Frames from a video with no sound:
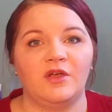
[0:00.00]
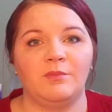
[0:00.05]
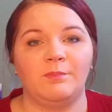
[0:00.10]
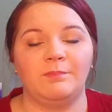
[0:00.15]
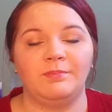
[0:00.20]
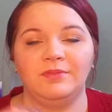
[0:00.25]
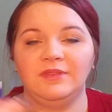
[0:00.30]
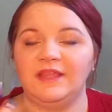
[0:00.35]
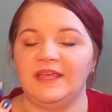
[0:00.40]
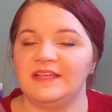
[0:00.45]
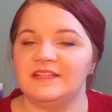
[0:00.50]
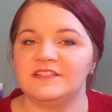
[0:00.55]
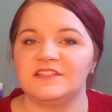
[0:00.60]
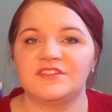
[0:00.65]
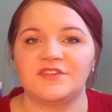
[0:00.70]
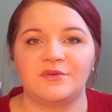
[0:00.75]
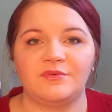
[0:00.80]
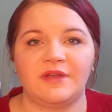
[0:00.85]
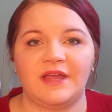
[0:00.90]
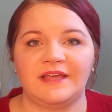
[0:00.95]
blends
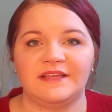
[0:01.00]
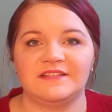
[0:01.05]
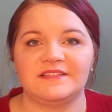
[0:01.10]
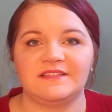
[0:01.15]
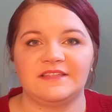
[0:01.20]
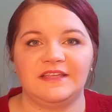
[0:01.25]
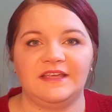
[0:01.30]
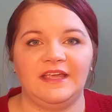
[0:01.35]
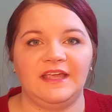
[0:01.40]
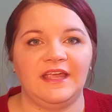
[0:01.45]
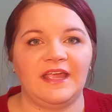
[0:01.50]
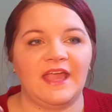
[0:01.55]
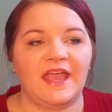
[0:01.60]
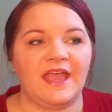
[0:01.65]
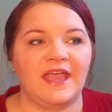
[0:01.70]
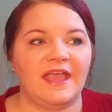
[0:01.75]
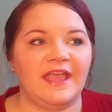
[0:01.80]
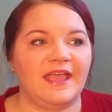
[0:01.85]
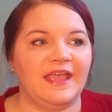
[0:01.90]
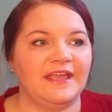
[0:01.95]
so nicely.
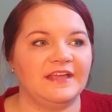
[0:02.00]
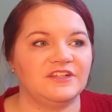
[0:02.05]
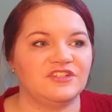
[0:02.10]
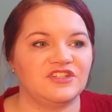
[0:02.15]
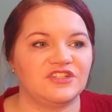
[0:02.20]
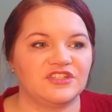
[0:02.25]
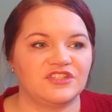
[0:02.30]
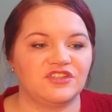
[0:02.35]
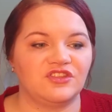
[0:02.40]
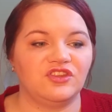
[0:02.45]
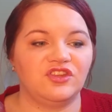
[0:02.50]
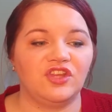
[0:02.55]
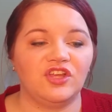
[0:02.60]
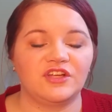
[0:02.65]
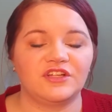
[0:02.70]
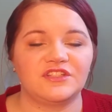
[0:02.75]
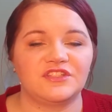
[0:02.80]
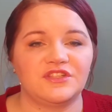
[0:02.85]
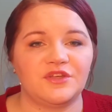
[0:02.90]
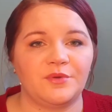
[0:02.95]
It just
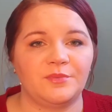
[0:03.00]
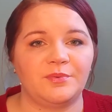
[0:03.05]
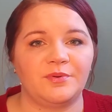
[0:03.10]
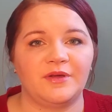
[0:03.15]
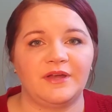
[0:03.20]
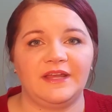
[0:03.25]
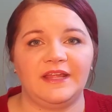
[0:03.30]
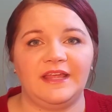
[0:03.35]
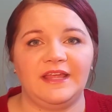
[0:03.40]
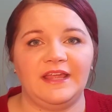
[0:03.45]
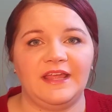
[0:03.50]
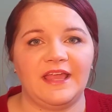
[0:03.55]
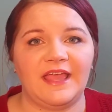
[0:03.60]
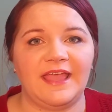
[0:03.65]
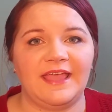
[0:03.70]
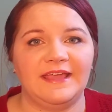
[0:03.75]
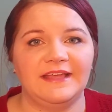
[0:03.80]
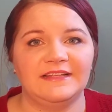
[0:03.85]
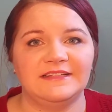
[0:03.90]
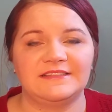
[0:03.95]
looks so pretty.
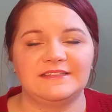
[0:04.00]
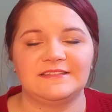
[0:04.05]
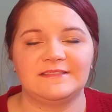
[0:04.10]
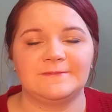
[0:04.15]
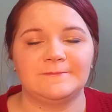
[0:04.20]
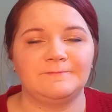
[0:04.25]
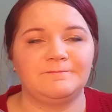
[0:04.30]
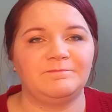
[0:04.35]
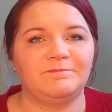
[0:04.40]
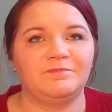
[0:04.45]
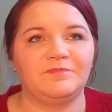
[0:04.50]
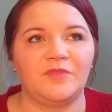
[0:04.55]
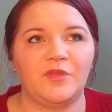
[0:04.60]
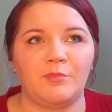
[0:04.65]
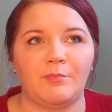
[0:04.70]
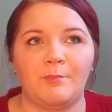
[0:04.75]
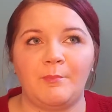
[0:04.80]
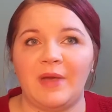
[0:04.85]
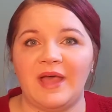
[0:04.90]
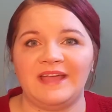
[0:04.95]
It's
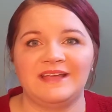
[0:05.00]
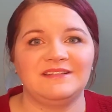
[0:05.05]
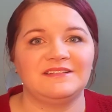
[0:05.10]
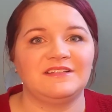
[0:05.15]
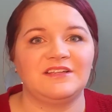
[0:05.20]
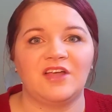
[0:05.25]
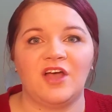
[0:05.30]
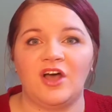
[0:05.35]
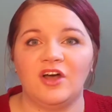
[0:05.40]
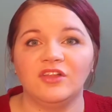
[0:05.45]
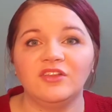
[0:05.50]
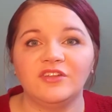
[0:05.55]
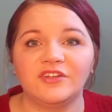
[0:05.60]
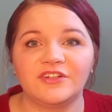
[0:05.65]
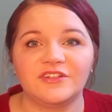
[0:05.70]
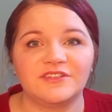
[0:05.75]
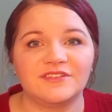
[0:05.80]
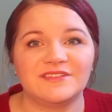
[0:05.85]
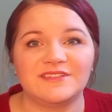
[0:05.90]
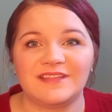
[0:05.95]
my
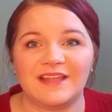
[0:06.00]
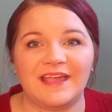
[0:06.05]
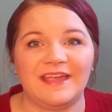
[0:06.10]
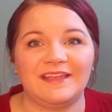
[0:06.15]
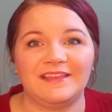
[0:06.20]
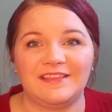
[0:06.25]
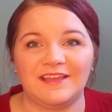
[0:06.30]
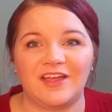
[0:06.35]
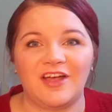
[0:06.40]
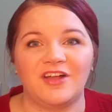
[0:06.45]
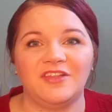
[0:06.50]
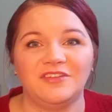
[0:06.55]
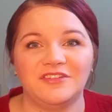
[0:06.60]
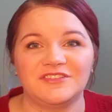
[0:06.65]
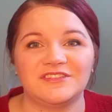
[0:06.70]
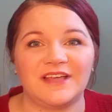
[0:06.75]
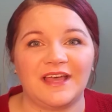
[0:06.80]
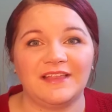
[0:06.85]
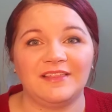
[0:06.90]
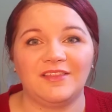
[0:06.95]
colors, like the
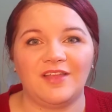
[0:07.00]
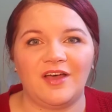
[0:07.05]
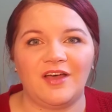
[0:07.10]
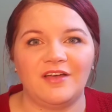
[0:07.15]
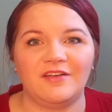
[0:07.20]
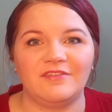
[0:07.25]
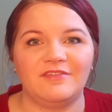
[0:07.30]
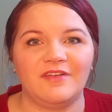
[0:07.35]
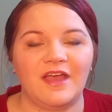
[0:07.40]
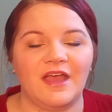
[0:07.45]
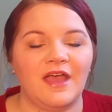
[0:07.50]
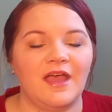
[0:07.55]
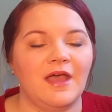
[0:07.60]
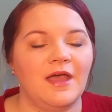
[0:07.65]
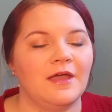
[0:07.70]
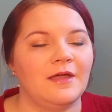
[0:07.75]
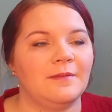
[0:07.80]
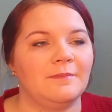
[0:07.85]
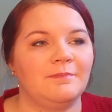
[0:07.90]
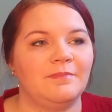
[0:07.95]
colors I love.
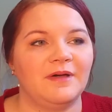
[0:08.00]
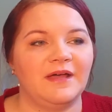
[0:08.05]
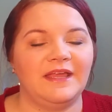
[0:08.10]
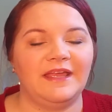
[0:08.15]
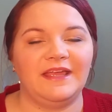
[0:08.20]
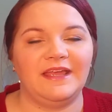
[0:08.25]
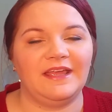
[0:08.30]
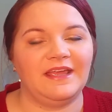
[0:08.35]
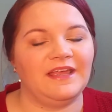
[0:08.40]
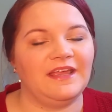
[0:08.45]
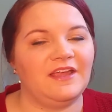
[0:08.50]
But